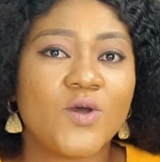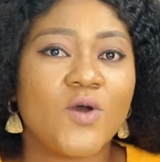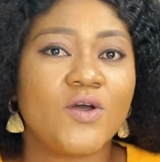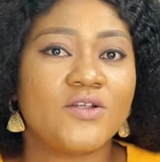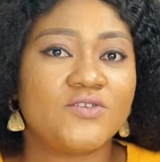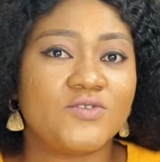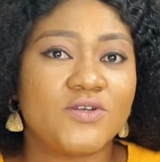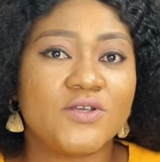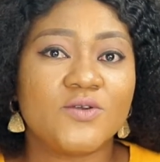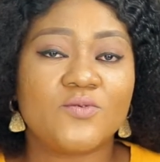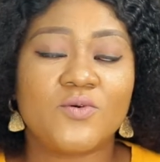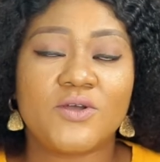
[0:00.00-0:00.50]
or
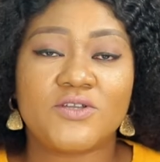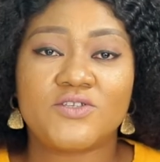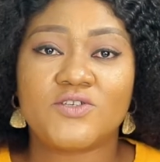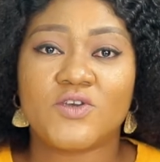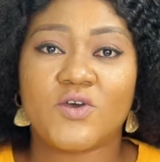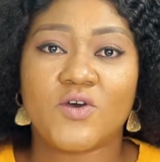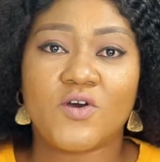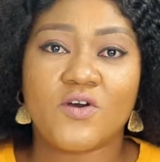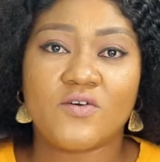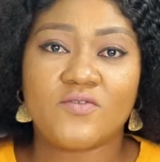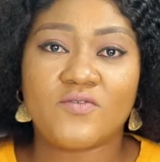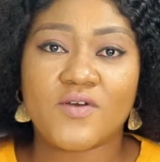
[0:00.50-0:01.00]
drink what
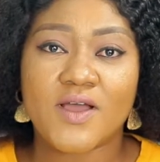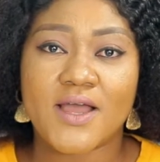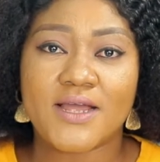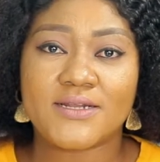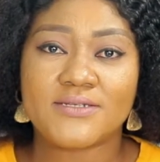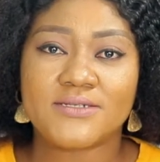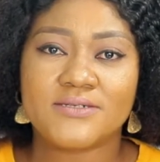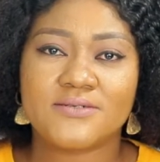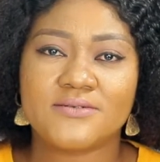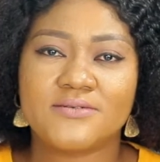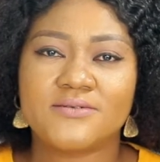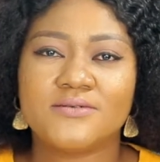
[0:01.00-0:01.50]
you're
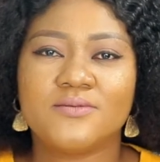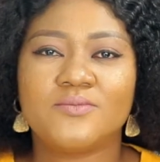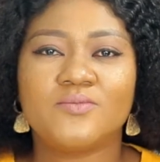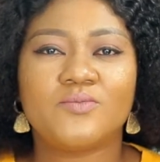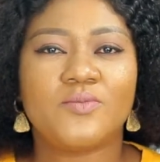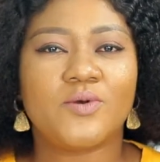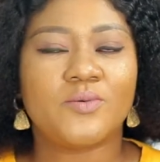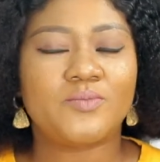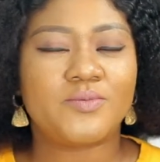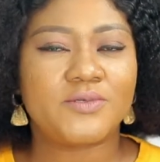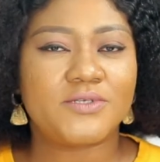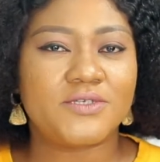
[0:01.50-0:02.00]
offered,
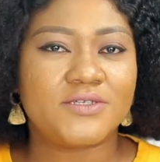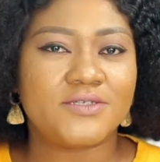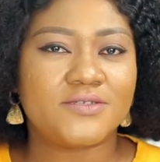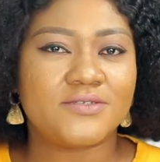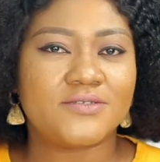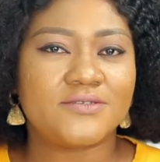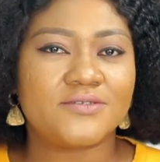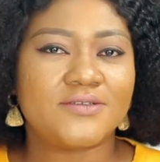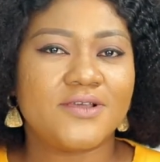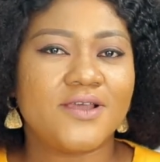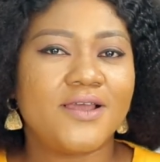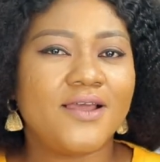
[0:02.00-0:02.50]
but
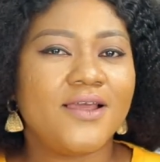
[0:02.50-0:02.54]
please,